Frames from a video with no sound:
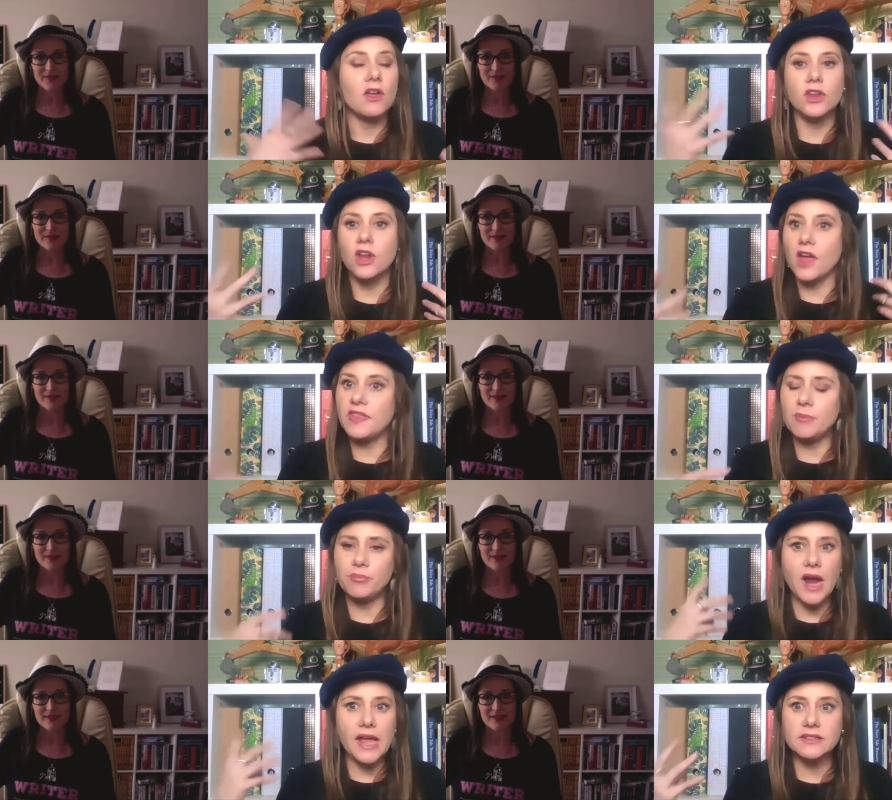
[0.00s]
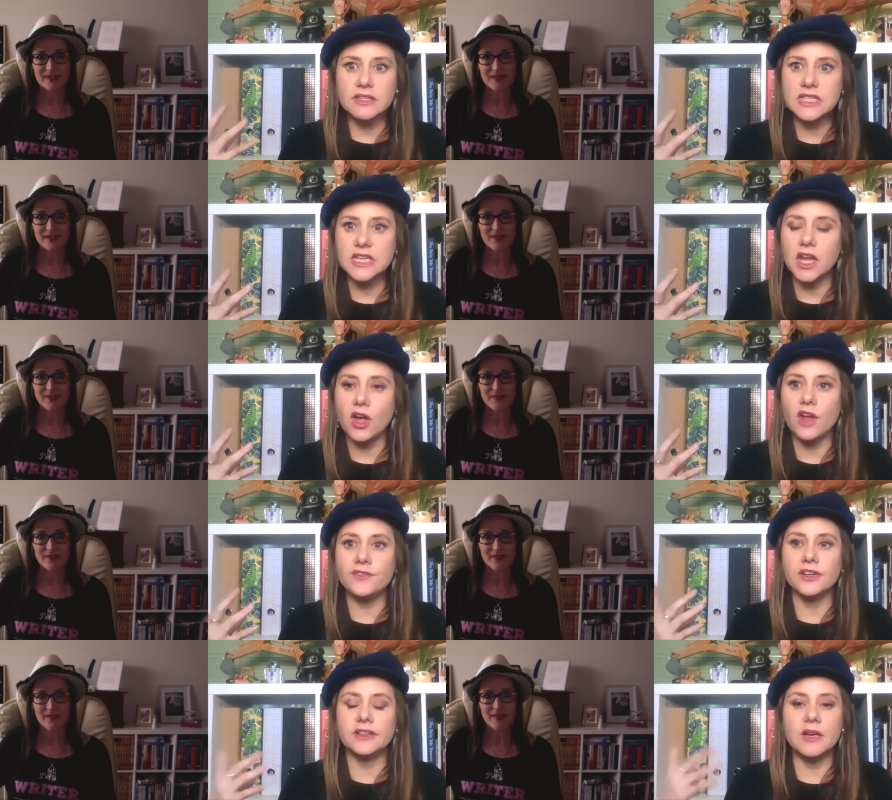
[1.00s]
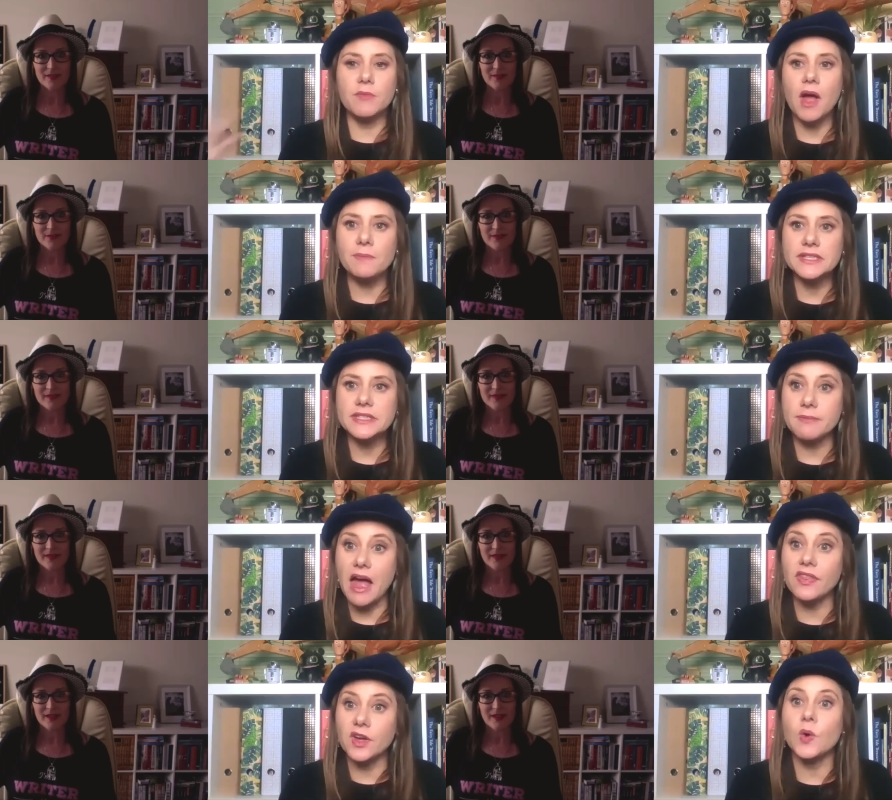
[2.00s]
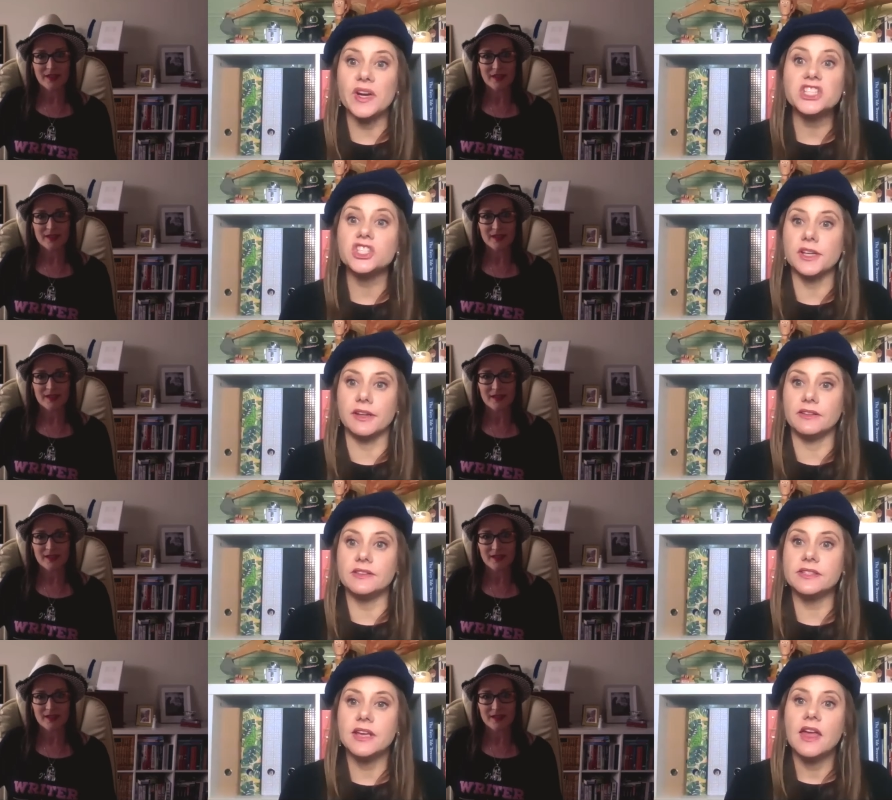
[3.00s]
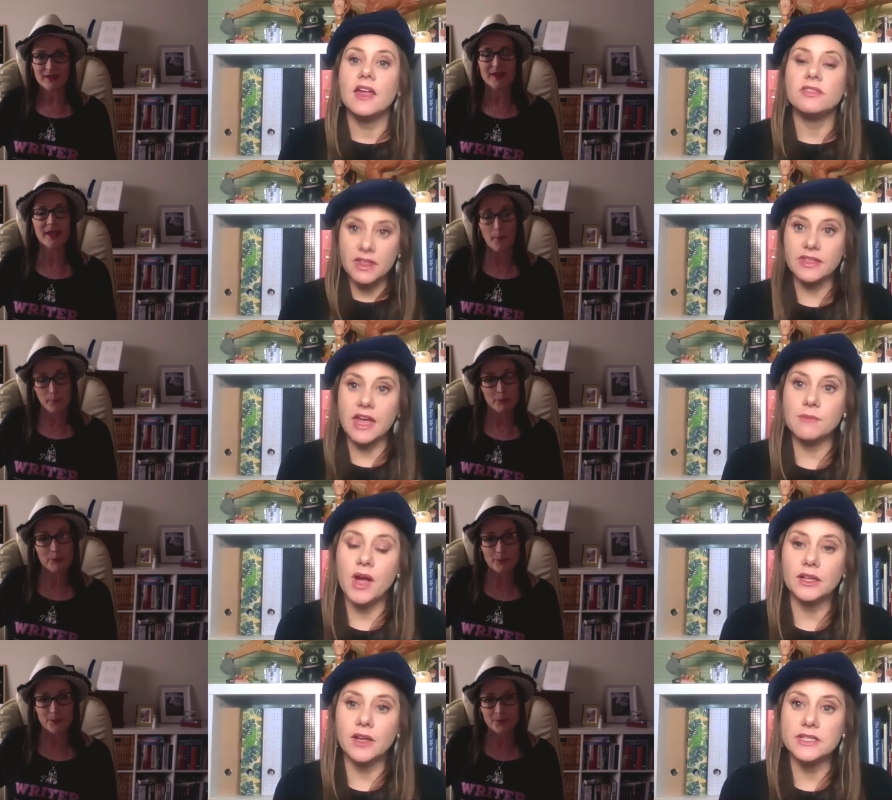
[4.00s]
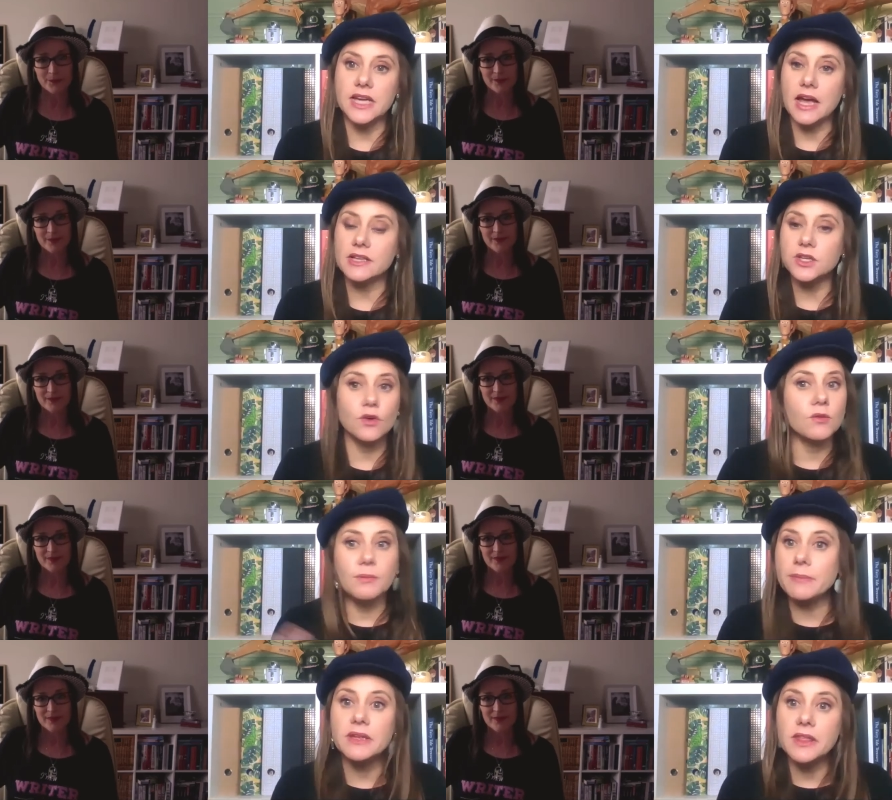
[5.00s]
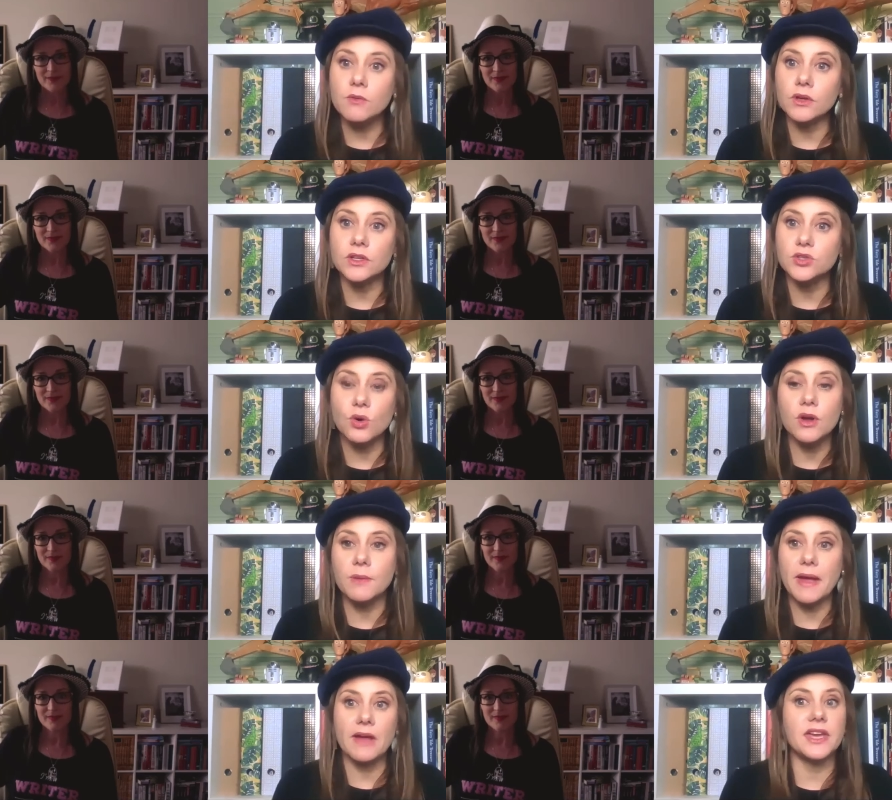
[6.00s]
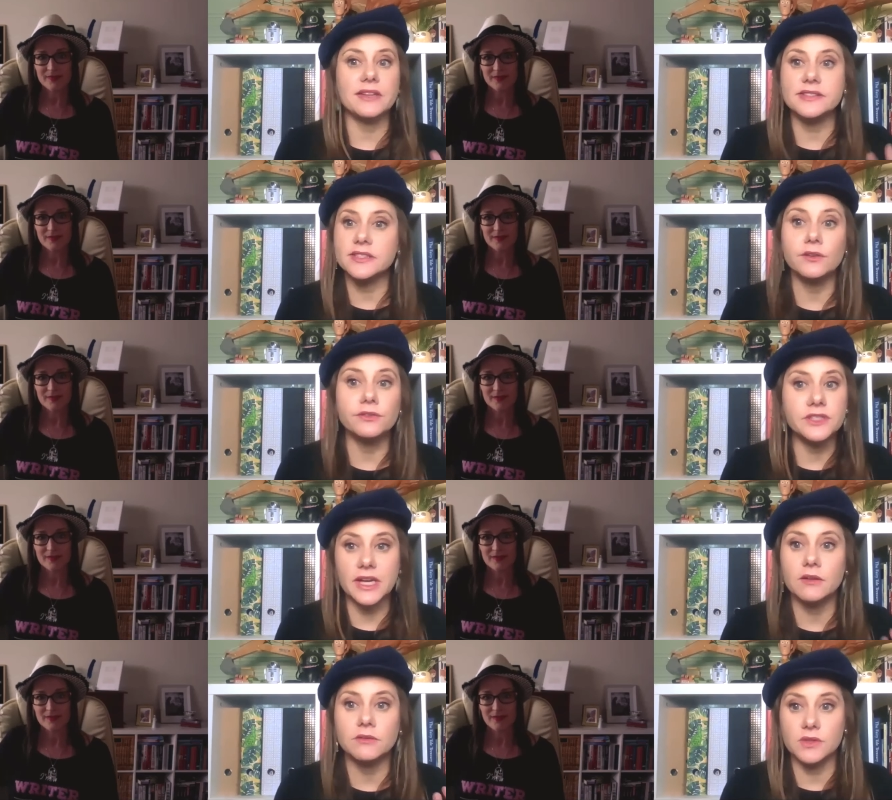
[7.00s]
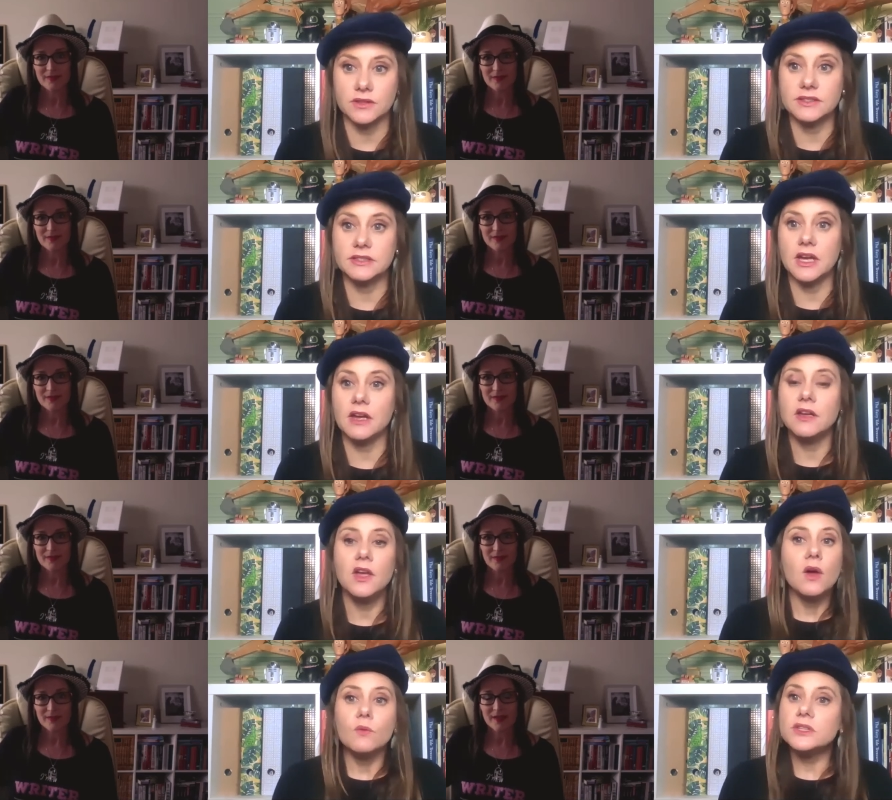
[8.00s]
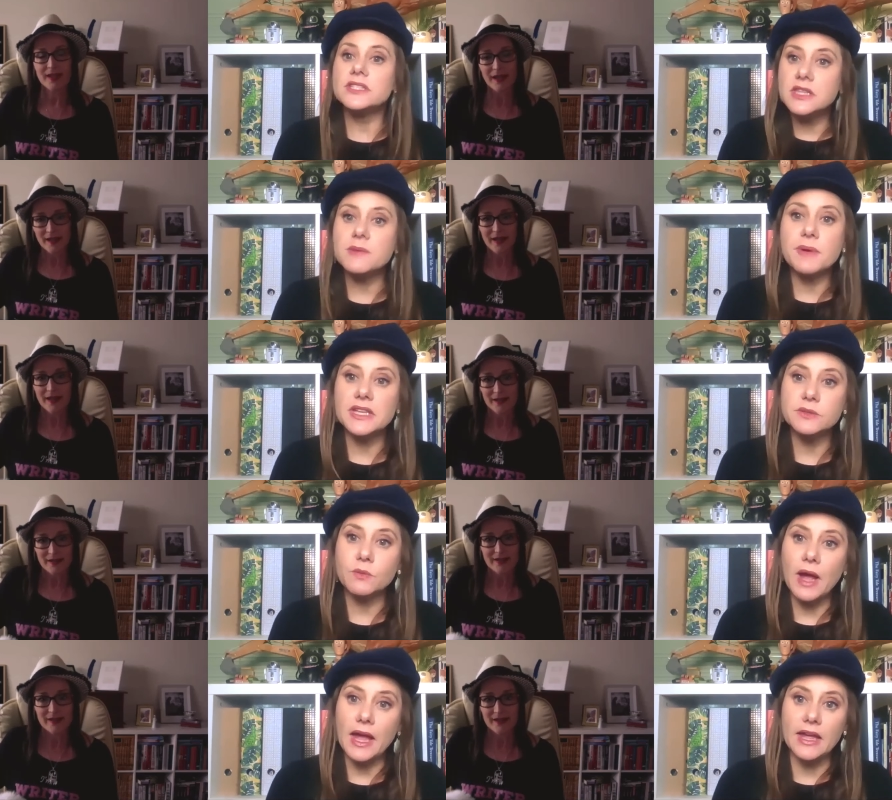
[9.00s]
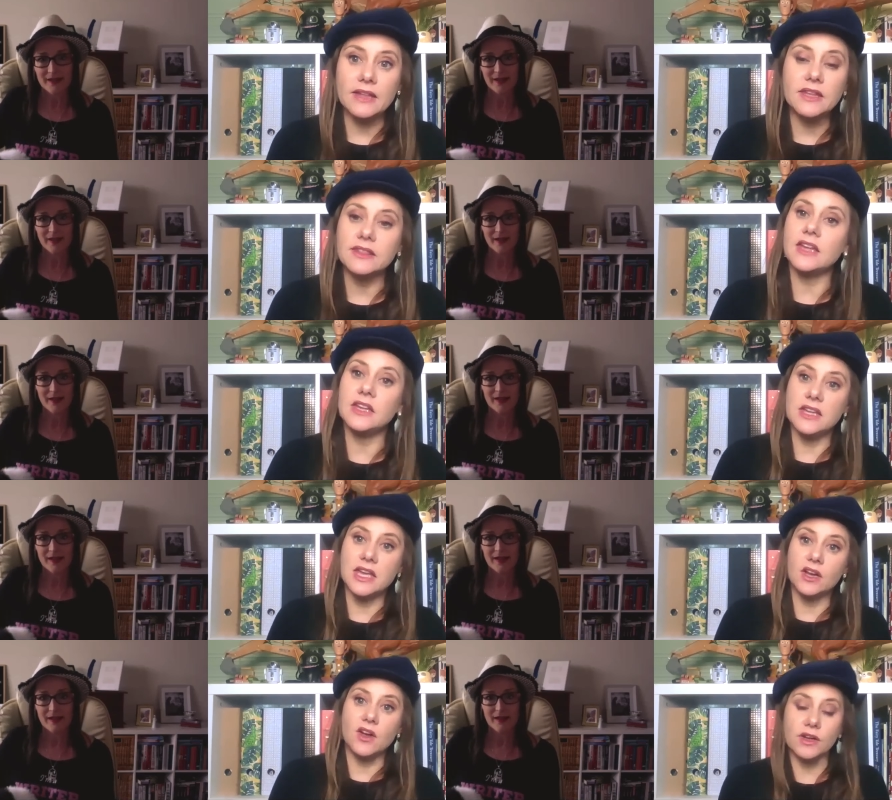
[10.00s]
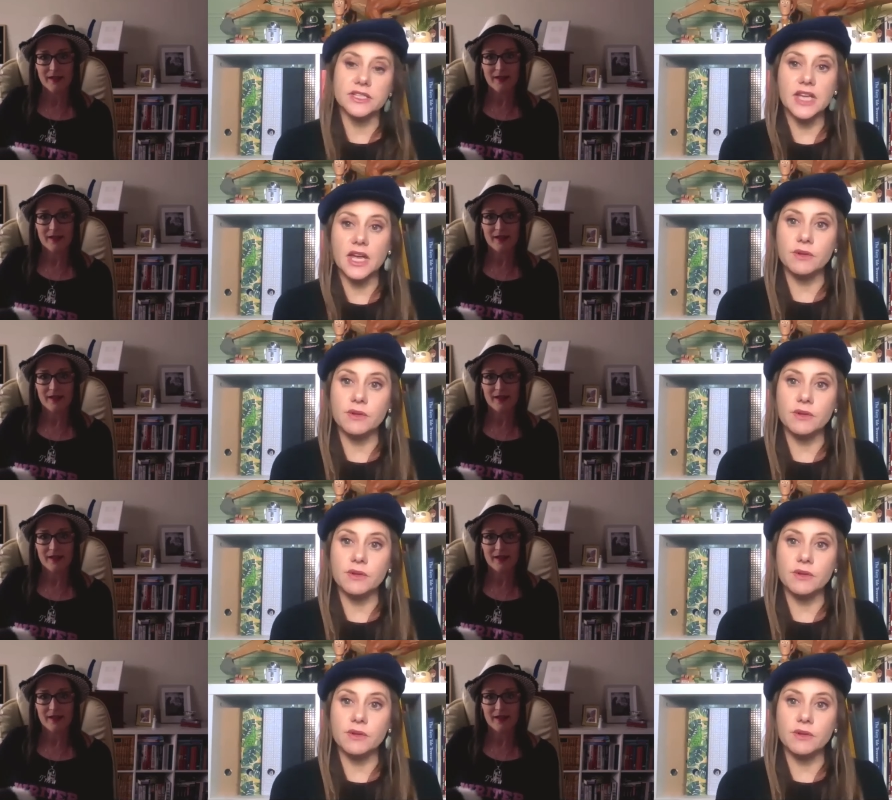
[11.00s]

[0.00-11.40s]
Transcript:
Speaker 1: you know their brains are ticking over and there might be some other questions yeah. that they might like to ask you or maybe they want to talk about that self-doubt monster what's yeah. the best way that they can get in contact